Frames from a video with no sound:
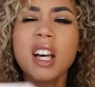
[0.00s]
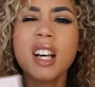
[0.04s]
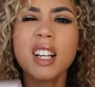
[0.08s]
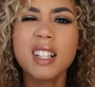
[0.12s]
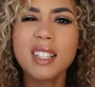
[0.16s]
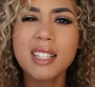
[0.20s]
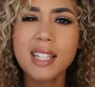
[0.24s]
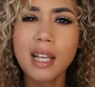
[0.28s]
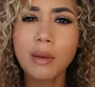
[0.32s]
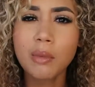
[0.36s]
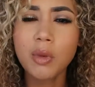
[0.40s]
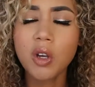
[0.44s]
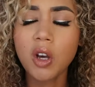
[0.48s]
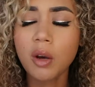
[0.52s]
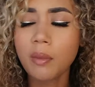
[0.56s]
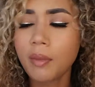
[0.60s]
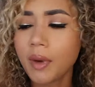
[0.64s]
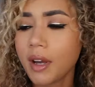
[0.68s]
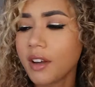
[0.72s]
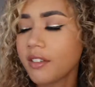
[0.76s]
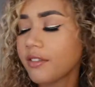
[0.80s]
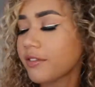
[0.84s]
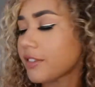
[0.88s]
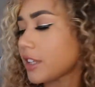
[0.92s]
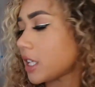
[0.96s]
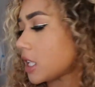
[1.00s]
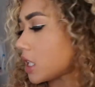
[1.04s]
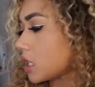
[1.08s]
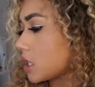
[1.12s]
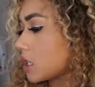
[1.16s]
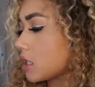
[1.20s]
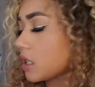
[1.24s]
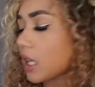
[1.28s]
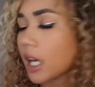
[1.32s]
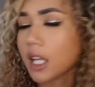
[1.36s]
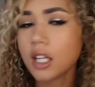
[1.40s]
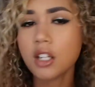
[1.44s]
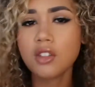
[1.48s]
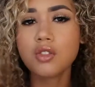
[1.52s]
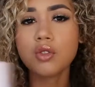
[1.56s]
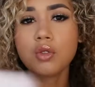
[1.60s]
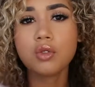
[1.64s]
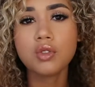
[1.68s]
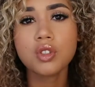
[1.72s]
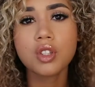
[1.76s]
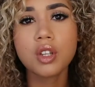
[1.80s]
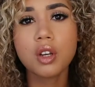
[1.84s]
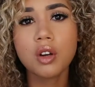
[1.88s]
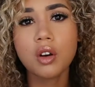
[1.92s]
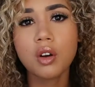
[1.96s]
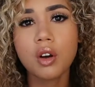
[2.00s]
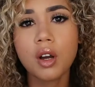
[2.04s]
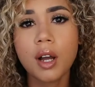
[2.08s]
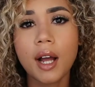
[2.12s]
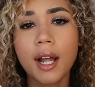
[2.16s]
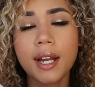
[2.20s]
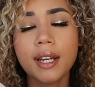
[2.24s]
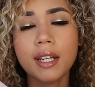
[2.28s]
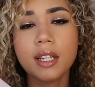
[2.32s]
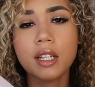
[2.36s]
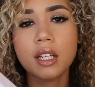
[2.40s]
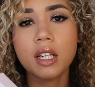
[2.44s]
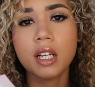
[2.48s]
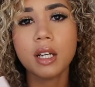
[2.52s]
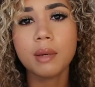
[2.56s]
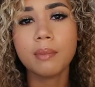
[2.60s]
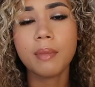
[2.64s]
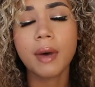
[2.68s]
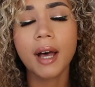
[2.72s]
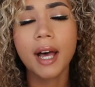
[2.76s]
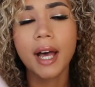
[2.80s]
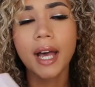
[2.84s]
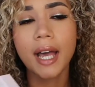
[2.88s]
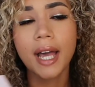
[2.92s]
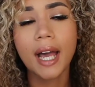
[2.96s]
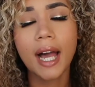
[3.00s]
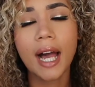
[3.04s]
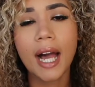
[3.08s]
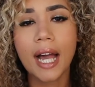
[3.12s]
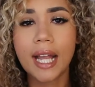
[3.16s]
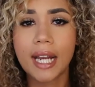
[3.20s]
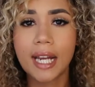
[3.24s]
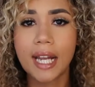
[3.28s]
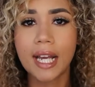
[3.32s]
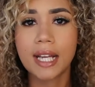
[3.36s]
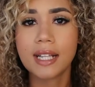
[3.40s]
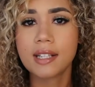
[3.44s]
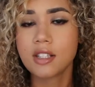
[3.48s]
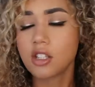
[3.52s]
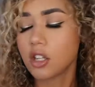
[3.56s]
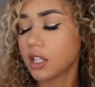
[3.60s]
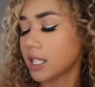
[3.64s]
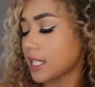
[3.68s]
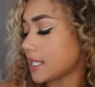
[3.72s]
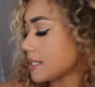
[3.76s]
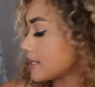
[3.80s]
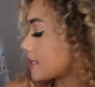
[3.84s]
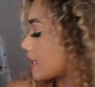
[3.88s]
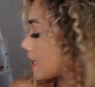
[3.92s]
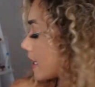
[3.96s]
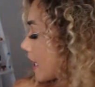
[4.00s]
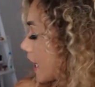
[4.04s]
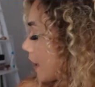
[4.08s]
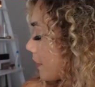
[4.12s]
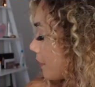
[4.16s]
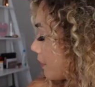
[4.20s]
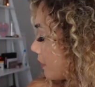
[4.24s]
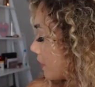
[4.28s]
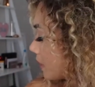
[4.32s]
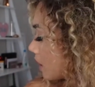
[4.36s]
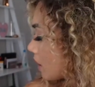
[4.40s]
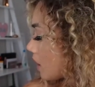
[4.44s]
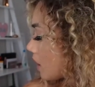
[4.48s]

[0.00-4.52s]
It's somewhere on my feed, and it's also under my highlights on Instagram.